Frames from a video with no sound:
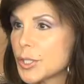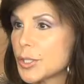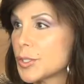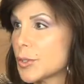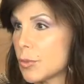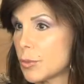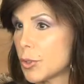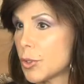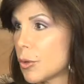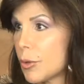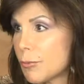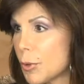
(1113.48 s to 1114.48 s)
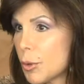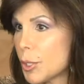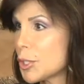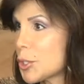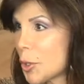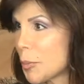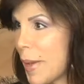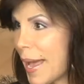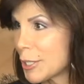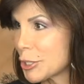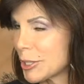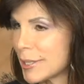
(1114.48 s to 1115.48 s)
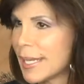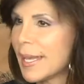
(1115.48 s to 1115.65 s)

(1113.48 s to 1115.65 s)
is your focus, your passion.